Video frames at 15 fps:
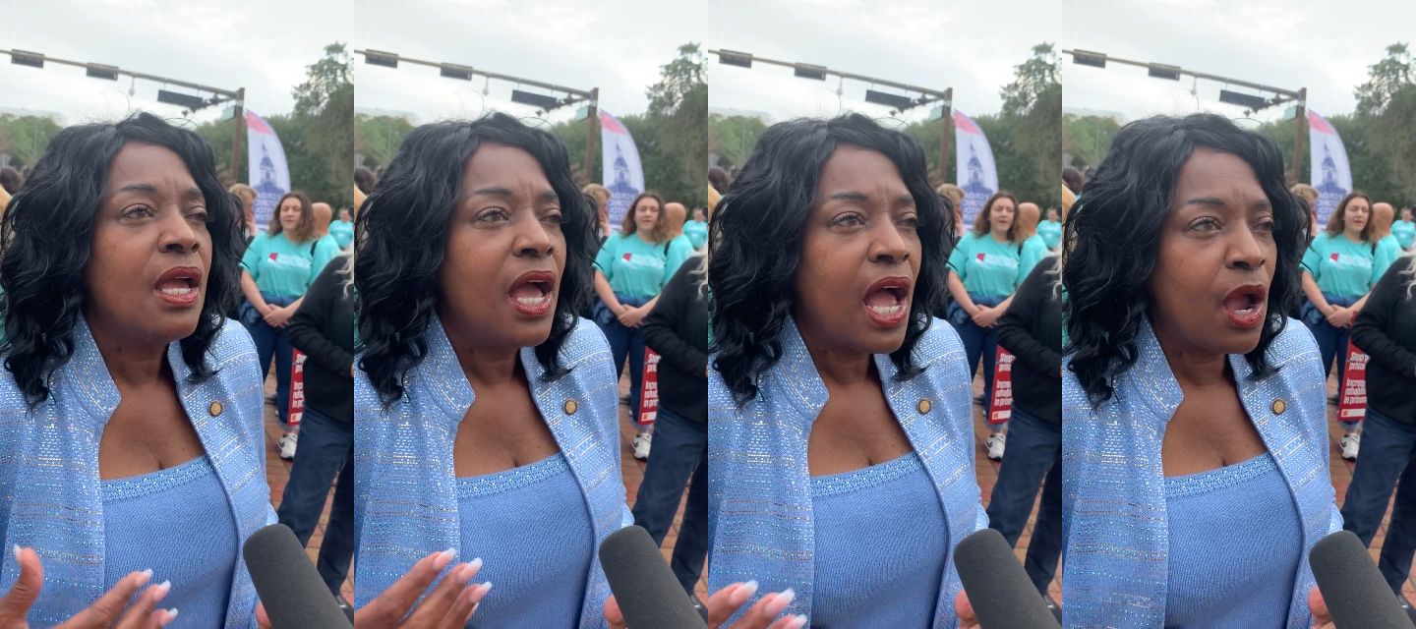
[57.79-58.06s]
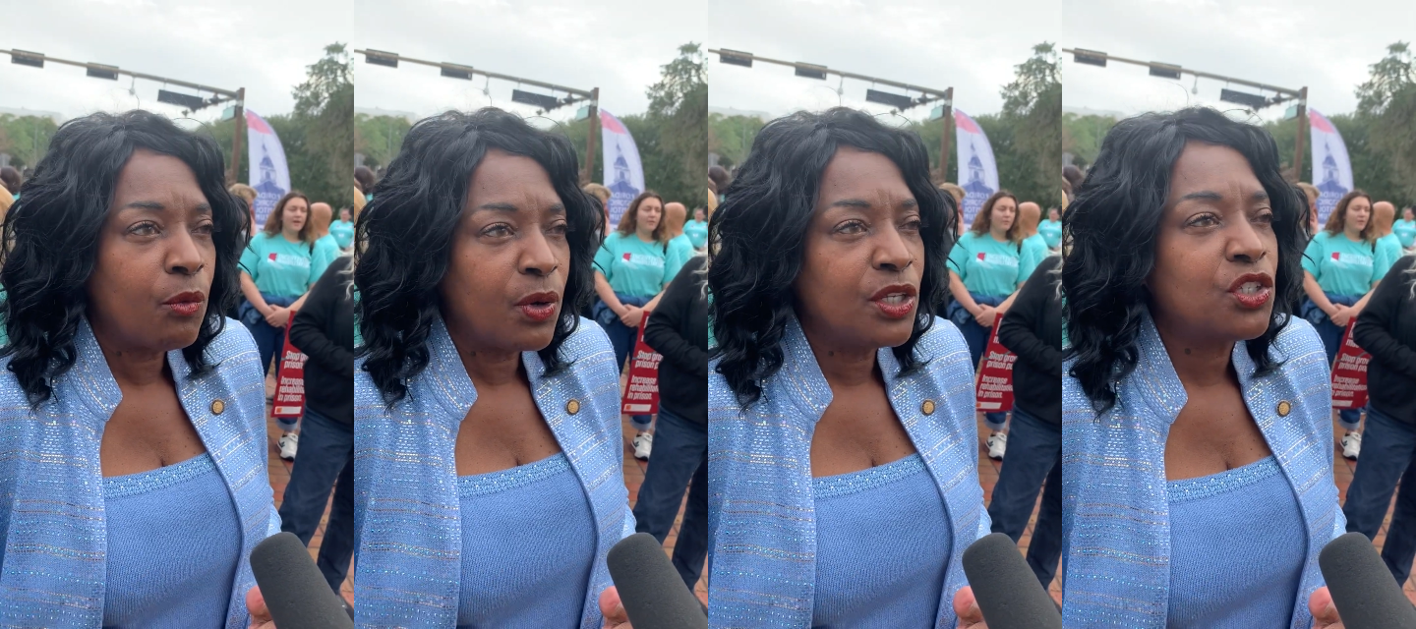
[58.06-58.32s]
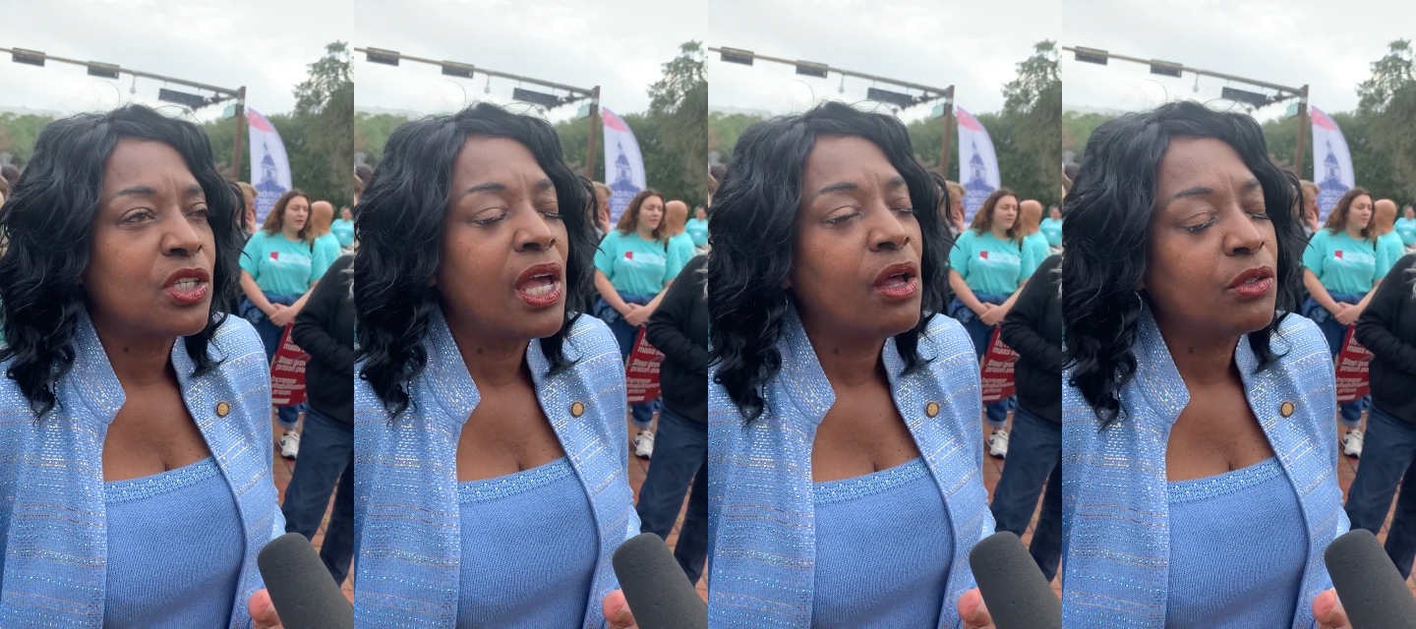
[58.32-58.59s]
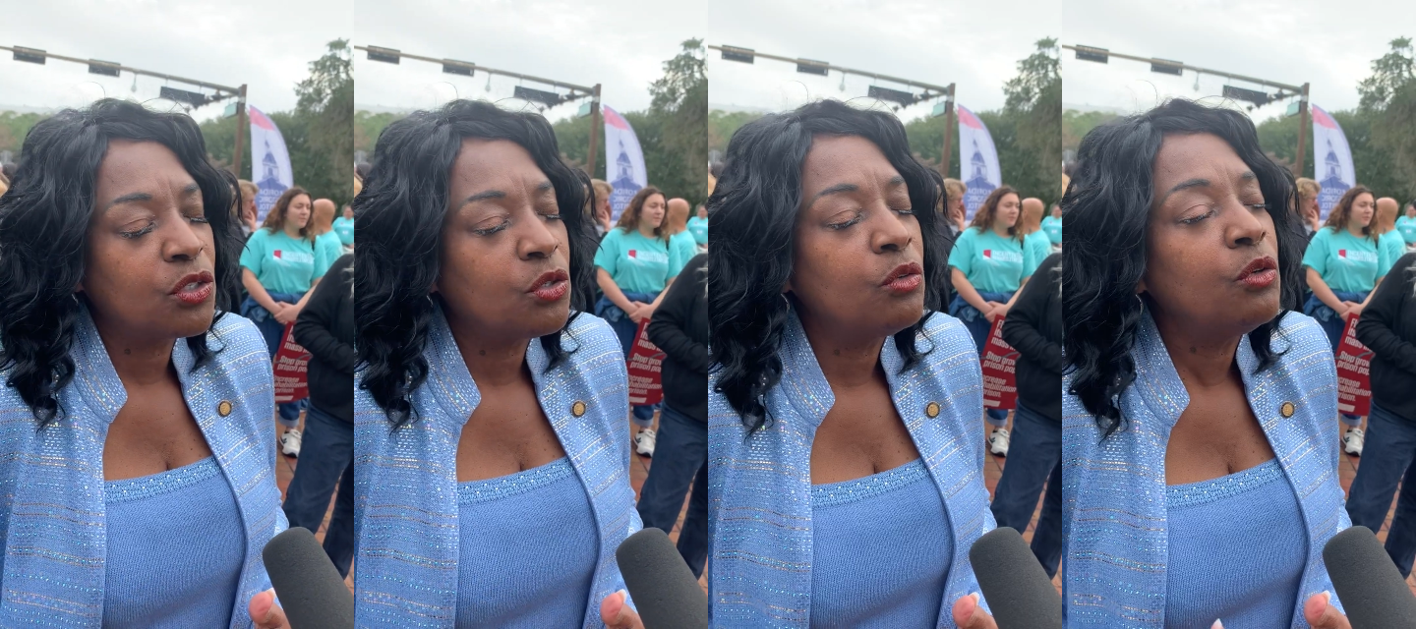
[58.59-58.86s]
I reached
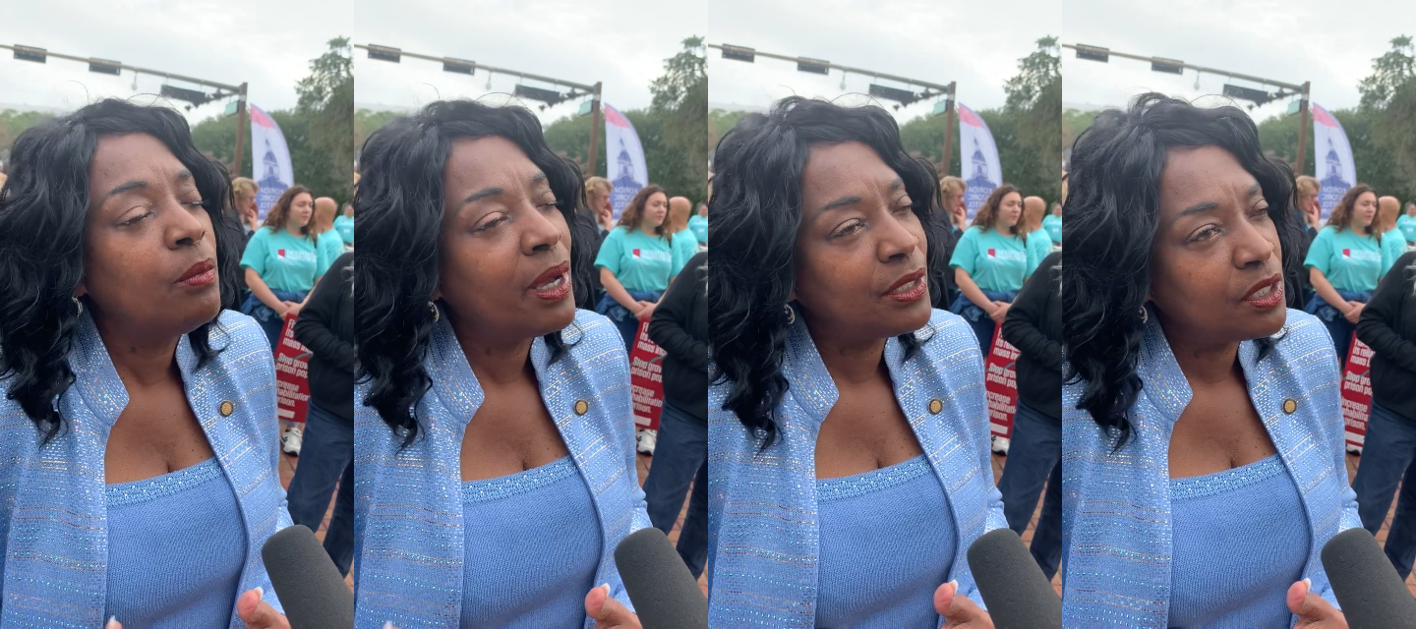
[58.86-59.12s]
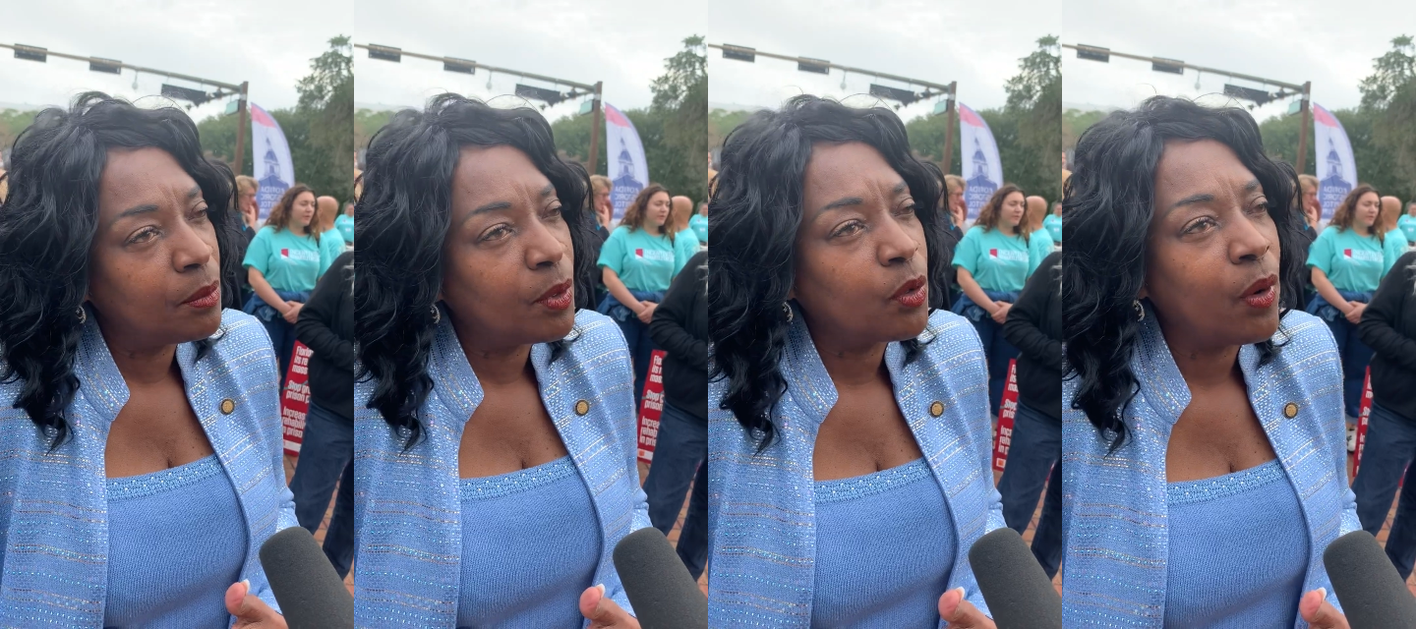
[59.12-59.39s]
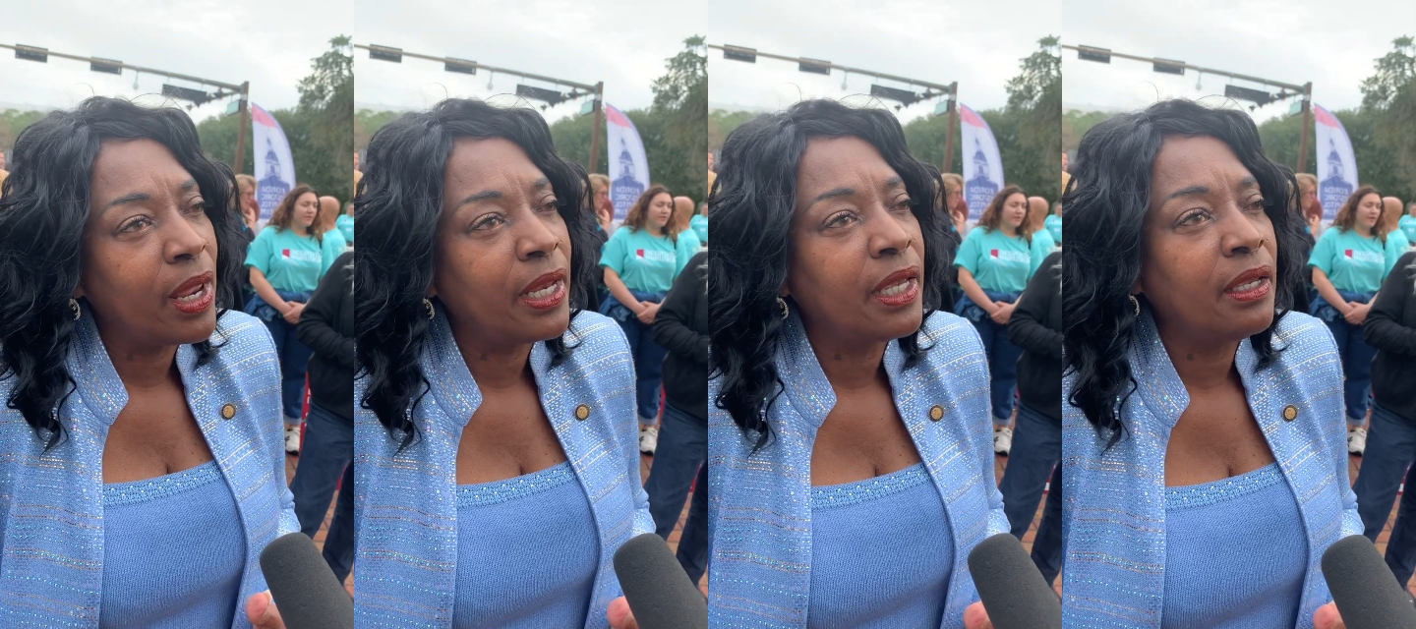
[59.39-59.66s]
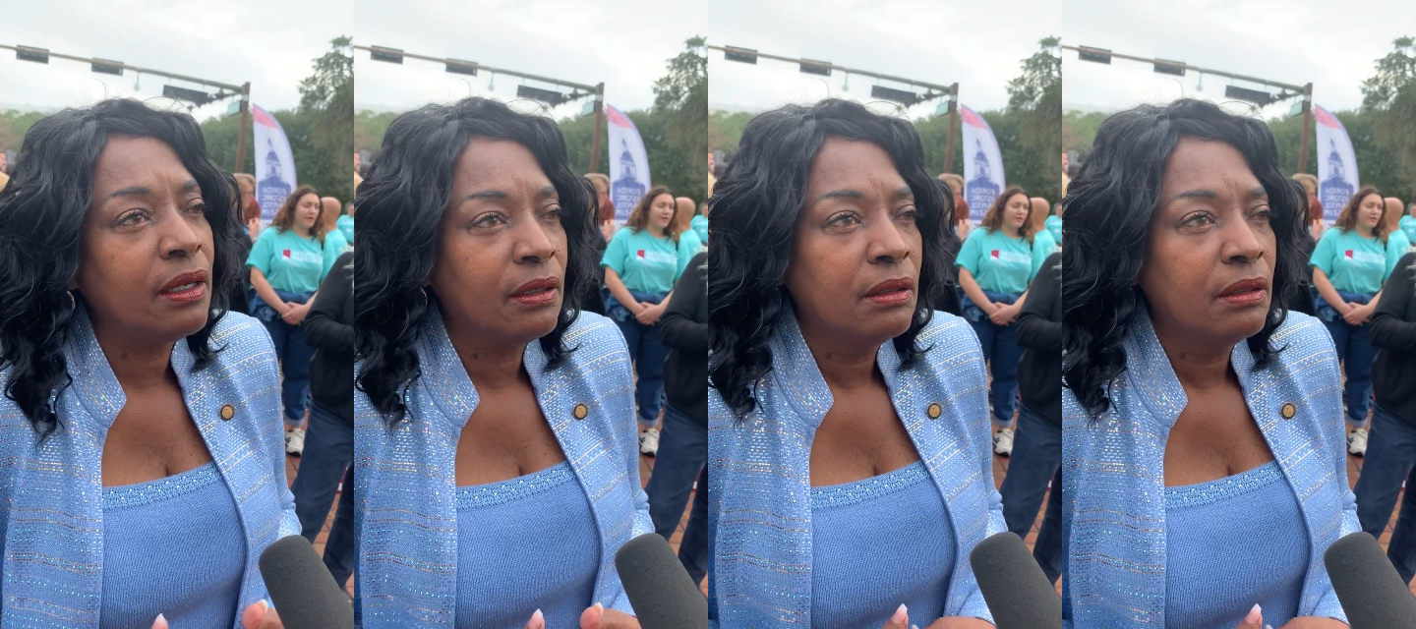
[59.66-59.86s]
out to my Democratic